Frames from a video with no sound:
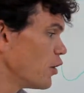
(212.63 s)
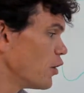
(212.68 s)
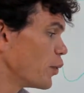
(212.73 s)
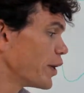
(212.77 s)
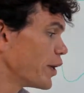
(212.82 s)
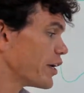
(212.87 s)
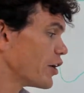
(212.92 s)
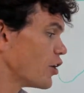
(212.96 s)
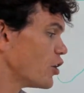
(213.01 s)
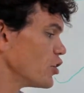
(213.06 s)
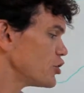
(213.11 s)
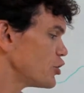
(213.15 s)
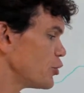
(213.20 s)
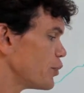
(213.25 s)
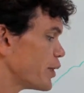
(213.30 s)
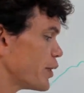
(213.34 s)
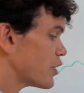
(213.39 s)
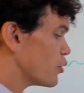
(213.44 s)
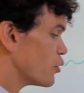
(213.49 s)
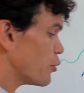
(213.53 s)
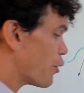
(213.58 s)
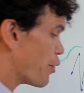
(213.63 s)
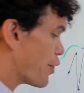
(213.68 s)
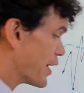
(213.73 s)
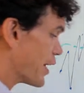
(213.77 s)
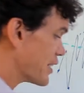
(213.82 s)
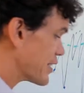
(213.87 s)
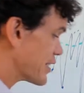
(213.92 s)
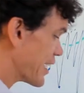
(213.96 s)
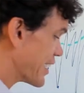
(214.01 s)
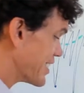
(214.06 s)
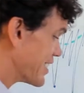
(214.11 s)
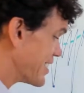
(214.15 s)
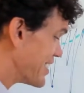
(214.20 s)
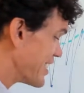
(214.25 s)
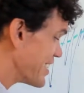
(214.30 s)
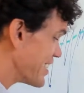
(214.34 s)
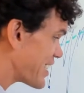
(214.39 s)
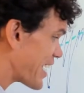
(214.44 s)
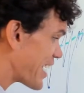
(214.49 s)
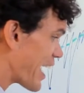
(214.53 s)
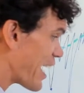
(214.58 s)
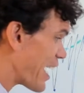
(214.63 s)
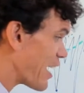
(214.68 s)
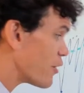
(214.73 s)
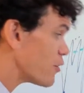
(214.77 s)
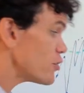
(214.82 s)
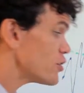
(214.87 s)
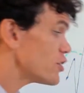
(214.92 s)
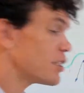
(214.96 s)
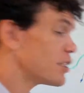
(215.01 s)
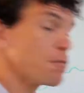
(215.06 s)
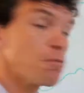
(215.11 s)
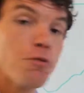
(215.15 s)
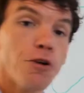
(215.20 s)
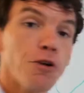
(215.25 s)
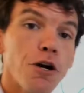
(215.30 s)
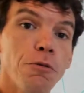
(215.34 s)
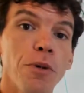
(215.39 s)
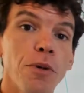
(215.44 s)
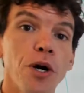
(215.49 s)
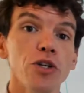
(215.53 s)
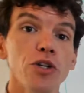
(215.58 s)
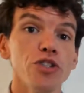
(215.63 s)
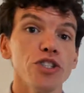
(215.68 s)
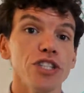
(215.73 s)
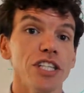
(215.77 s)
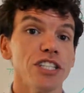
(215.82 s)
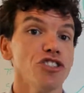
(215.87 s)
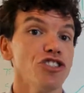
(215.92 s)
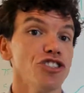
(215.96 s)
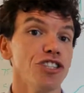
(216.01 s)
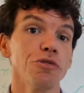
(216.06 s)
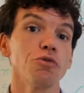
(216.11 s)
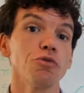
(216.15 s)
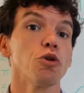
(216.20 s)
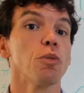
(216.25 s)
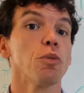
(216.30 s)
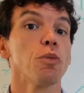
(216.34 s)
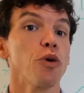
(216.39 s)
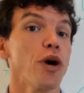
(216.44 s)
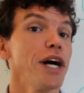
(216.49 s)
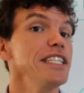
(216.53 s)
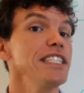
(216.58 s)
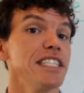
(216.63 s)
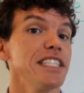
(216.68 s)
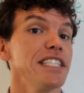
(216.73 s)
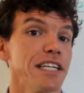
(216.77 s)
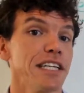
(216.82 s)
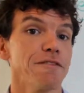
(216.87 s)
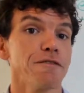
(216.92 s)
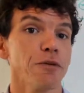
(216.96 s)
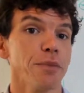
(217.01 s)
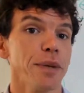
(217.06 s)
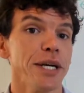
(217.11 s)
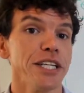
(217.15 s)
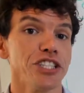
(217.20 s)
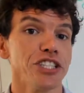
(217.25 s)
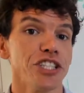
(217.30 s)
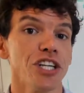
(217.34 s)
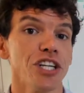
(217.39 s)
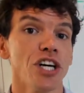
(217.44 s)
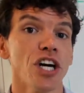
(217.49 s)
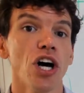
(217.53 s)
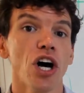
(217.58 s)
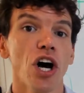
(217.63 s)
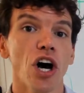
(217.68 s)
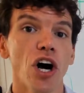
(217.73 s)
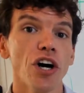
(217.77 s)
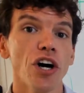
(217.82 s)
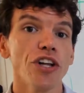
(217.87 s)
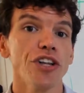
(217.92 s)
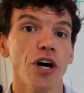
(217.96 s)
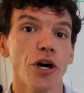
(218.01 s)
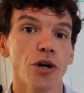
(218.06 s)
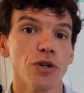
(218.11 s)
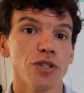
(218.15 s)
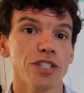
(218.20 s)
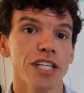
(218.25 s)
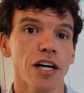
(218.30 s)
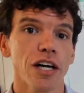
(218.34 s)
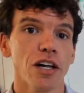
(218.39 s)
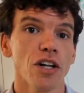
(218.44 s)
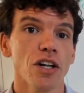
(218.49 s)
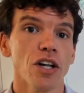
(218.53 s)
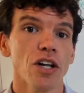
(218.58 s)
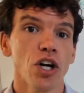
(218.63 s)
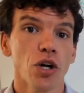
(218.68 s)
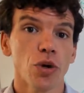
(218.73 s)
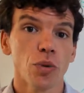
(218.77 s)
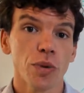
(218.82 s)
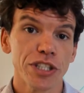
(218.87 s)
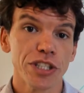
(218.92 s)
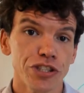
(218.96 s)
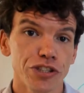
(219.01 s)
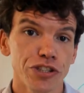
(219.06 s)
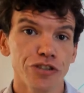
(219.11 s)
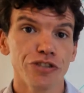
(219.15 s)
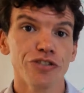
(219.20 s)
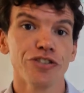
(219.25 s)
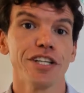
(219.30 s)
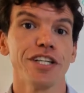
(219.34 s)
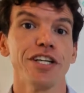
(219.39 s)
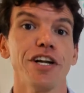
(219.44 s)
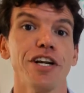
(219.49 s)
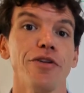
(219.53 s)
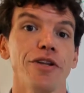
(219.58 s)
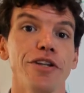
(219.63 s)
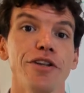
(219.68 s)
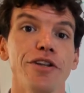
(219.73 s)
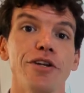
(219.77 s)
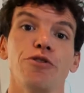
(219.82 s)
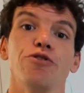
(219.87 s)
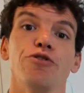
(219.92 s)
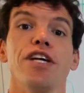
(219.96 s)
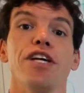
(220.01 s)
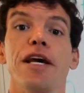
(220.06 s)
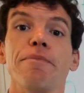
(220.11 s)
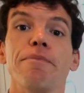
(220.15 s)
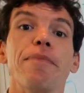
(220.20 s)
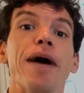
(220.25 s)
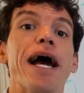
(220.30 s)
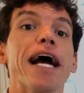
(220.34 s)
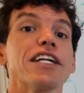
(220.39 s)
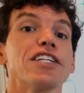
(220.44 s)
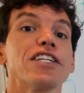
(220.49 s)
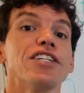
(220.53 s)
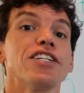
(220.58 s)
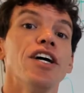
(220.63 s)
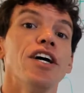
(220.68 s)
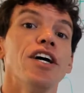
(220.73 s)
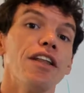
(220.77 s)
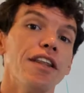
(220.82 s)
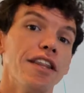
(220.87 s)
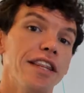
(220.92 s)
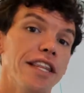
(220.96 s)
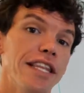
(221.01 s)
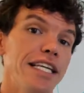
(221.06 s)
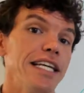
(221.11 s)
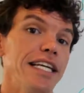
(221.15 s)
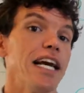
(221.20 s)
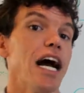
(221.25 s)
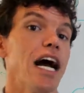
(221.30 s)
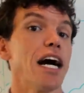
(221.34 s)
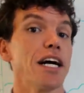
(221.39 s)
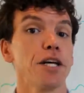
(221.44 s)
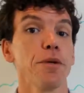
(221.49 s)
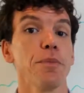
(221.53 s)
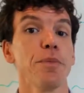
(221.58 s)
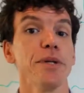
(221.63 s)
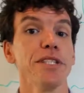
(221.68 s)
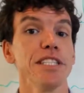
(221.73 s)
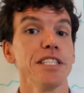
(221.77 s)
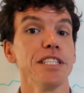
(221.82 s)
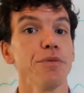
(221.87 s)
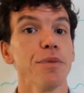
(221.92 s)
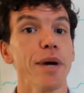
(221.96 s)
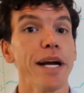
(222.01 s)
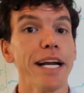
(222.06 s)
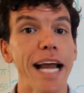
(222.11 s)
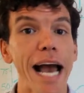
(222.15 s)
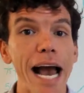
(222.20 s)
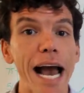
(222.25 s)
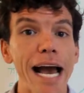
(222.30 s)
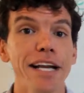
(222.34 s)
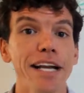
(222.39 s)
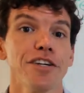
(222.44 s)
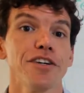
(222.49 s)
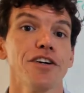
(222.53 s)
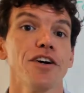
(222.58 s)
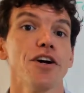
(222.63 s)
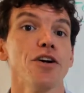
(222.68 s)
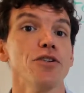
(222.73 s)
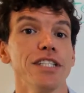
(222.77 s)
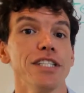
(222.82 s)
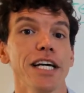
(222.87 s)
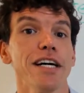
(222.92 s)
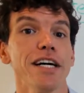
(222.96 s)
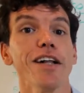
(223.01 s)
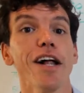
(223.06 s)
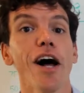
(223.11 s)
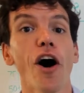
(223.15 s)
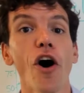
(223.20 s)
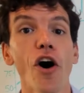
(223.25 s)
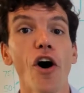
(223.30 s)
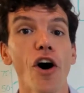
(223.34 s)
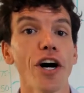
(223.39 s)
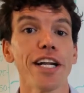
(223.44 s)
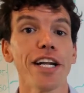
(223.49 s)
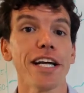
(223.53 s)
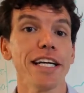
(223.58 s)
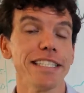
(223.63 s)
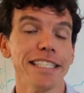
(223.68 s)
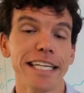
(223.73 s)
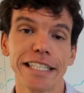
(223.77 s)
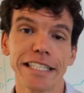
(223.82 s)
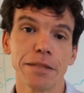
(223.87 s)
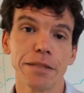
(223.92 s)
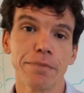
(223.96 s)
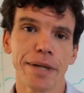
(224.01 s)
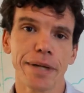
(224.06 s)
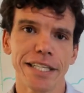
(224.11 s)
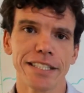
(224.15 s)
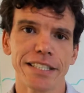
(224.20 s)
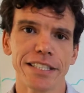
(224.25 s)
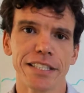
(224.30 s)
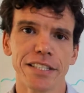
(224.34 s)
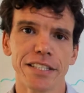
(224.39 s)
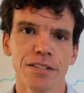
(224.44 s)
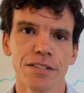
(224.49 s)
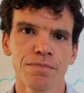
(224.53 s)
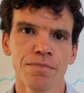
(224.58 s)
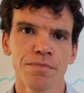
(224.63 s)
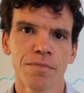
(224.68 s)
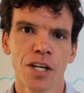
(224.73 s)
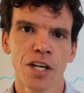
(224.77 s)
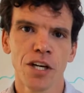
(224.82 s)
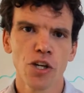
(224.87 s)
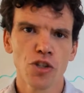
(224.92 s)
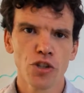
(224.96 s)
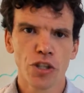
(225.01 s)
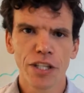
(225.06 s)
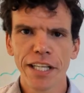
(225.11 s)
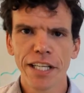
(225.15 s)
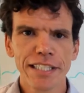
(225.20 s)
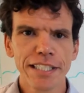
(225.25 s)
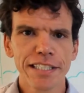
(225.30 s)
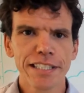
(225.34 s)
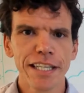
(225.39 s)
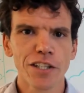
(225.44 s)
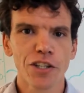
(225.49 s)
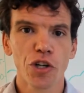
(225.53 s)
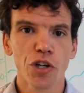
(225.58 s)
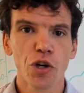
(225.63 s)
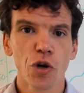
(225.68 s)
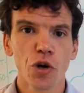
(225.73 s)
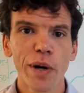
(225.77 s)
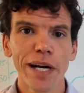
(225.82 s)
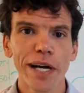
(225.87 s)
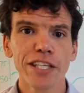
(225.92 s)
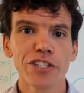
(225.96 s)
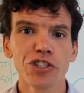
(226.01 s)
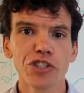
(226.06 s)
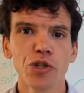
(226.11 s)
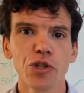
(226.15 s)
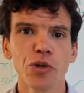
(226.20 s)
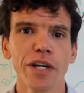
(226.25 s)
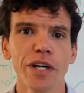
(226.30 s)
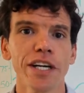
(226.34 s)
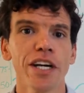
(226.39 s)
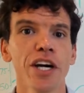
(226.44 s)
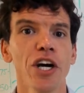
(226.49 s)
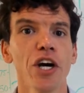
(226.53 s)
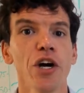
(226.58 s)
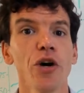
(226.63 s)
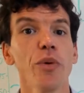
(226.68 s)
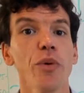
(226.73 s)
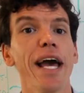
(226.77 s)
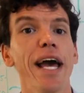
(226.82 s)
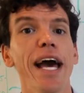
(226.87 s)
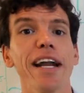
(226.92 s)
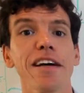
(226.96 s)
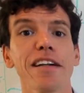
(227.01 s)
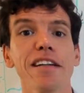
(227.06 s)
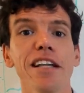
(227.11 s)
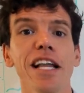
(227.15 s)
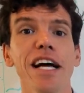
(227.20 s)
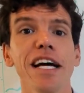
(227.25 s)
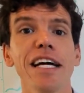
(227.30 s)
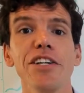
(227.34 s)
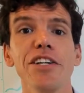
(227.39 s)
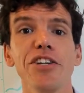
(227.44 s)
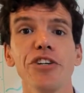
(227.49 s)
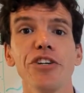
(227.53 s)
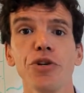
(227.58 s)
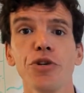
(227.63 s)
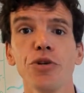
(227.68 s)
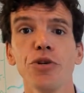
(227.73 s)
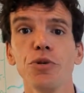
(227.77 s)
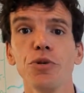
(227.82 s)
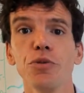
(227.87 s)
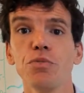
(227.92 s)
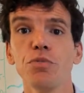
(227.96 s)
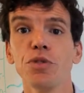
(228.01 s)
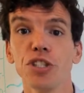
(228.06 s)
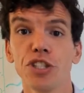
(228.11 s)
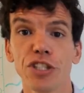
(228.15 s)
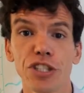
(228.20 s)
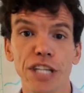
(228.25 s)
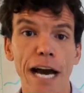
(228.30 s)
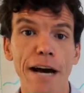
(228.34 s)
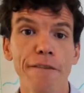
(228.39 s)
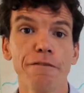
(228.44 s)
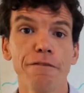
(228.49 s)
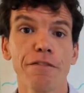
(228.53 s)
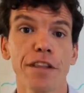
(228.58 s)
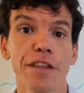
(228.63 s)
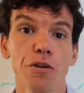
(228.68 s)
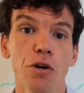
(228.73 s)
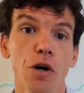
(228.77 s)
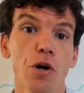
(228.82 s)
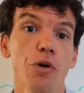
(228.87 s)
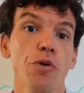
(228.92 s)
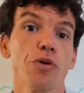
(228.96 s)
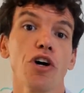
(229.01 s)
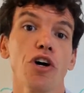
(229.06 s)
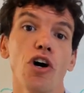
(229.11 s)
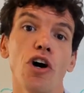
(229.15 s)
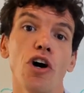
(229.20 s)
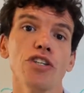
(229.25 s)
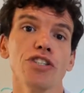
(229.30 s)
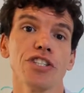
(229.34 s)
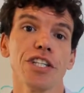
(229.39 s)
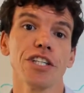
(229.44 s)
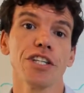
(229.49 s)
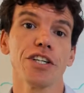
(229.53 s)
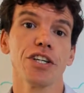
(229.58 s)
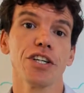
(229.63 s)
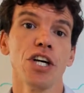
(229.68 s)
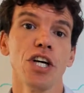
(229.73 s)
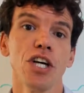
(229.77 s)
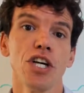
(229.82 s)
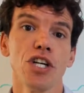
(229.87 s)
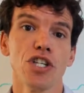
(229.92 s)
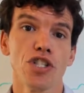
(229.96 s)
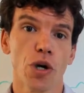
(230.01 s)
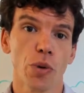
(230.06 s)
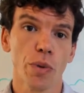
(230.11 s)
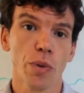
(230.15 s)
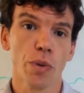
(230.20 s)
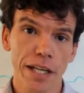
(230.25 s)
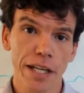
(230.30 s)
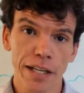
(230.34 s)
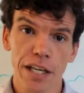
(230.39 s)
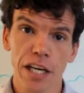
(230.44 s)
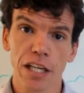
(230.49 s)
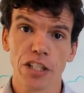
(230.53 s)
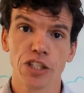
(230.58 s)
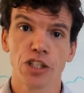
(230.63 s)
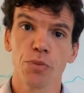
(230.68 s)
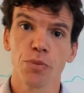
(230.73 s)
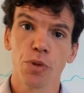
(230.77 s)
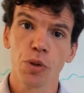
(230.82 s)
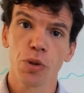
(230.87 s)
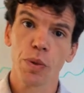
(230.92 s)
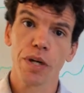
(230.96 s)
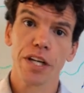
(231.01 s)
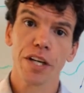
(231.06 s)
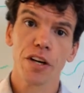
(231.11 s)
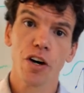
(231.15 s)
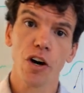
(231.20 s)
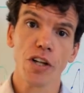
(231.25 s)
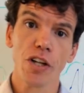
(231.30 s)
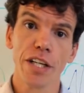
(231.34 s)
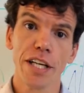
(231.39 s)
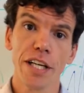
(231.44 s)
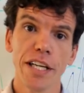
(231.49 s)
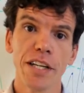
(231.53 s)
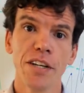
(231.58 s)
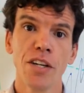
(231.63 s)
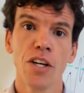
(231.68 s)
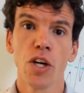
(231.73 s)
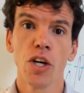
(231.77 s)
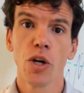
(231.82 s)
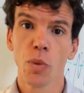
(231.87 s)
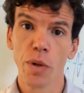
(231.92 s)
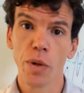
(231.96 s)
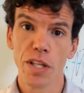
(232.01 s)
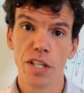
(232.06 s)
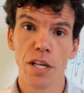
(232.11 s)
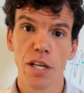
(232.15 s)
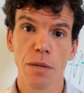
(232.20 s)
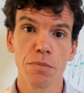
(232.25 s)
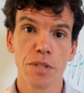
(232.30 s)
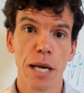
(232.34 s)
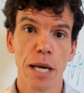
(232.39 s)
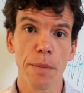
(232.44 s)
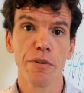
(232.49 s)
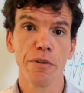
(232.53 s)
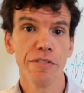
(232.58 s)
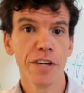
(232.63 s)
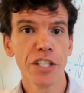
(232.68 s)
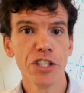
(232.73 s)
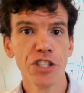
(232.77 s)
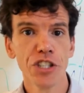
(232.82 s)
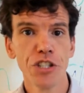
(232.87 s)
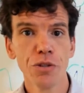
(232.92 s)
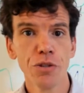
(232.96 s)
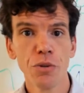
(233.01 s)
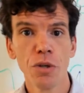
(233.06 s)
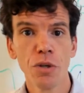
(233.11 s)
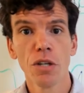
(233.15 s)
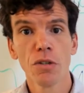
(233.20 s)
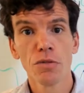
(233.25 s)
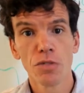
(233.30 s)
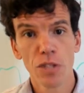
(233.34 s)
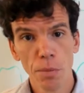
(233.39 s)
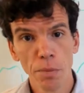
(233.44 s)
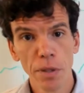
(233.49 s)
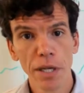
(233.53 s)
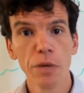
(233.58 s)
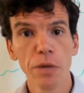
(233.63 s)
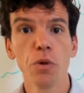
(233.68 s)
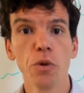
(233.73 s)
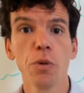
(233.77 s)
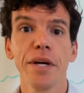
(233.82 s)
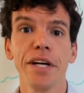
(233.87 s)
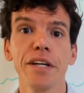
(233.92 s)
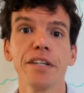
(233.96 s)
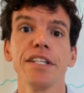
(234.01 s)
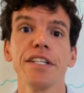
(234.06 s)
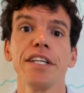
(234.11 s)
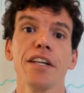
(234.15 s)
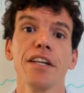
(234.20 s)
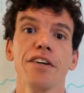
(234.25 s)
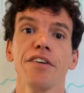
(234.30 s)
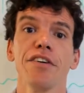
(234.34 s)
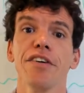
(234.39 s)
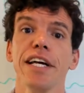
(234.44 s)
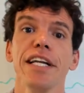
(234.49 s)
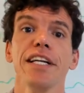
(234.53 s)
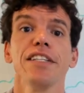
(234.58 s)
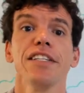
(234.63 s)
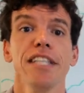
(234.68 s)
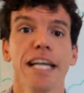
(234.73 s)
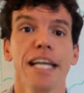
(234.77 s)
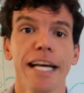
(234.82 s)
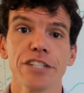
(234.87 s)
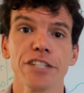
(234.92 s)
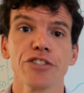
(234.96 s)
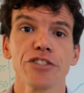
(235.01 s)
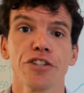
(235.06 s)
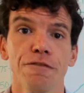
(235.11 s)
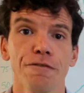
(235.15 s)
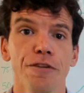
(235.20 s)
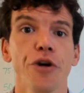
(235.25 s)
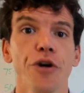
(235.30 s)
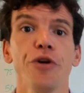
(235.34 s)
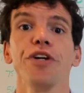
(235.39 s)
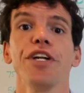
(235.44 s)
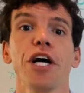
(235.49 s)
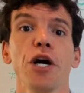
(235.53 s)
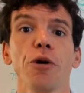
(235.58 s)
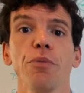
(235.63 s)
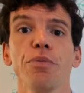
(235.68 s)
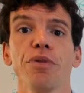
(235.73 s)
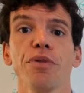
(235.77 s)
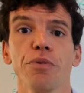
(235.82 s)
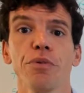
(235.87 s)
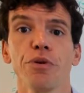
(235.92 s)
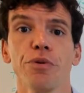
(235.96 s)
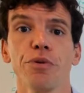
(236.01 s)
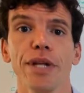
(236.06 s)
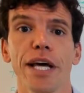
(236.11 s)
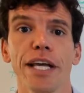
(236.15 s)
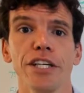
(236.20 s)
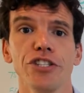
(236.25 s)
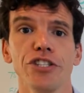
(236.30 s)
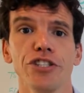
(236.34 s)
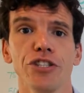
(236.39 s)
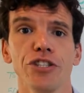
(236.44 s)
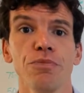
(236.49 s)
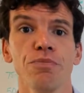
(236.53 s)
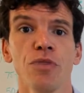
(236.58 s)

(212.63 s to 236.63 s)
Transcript: We can also include things like discounts and promos and general pricing information on the hotel. We certainly know that those impact the occupancy rate at your hotel on a daily basis. So I'd like to tell a quick story. We had a client who staffed their own call center. So when any customer would call in with some type of issue, somebody would be on the other end to answer the phone and help them through that issue.